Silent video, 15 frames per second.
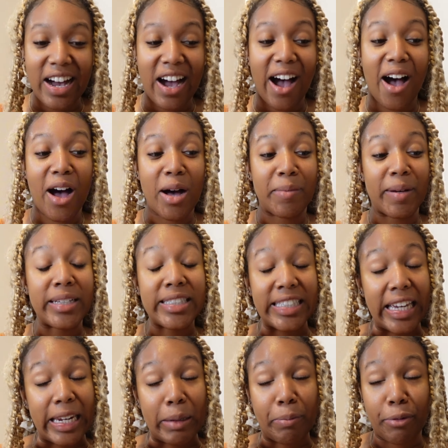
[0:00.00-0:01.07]
It's
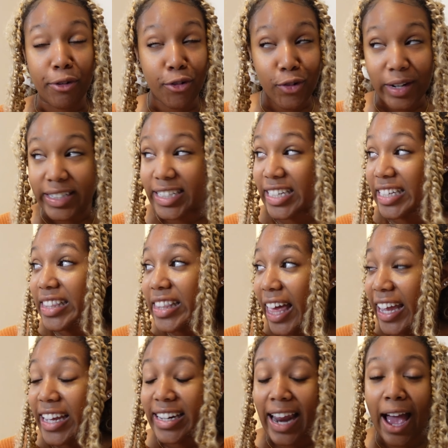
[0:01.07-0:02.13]
getting pretty
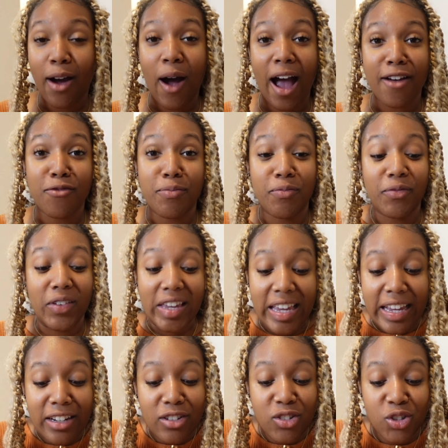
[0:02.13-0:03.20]
late now. I've
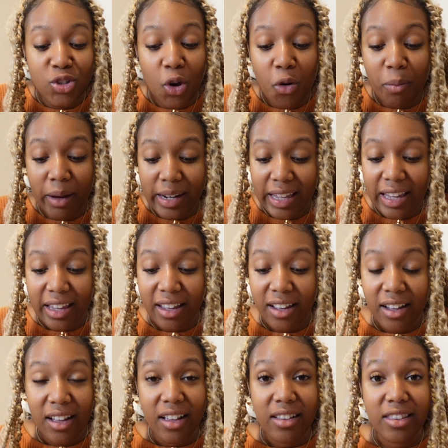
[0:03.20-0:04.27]
eaten so many
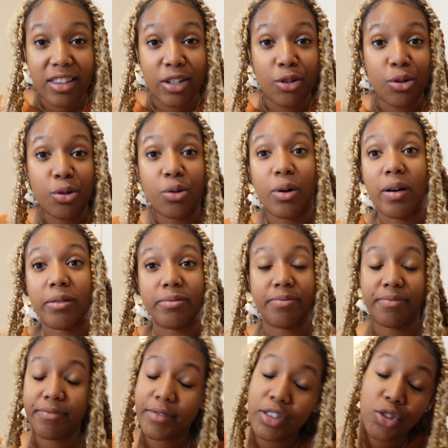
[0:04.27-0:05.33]
little
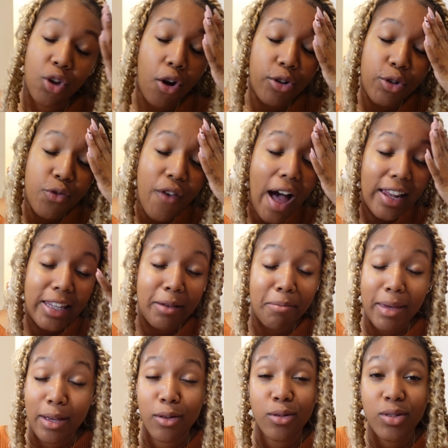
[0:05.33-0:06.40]
Stardew Valley
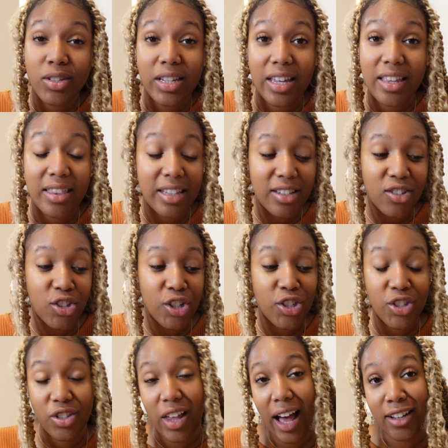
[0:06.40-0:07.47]
meals in these
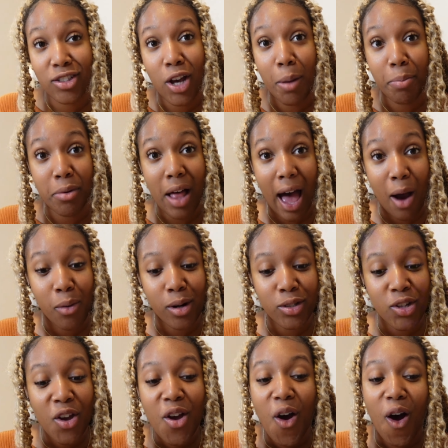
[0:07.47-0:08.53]
just last couple hours.
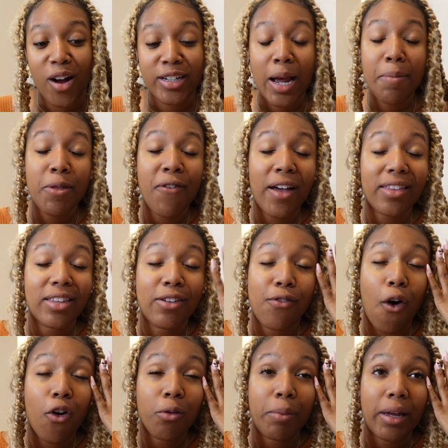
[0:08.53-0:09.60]
On top of the fact that they've
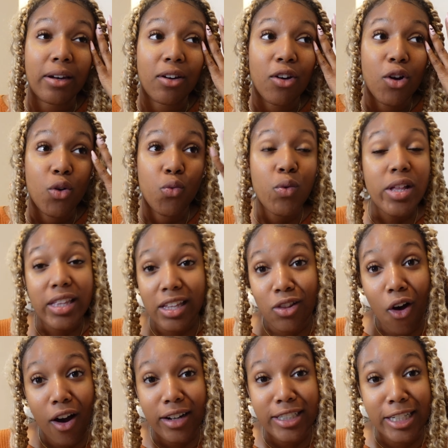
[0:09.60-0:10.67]
all been really
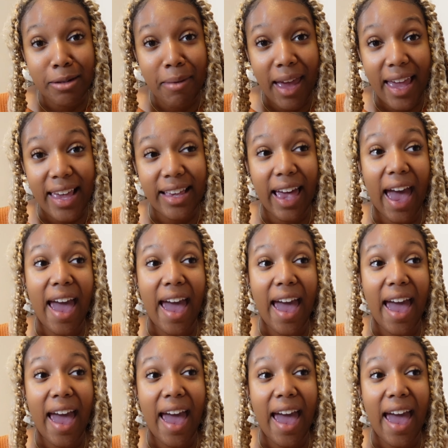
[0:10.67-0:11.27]
long to make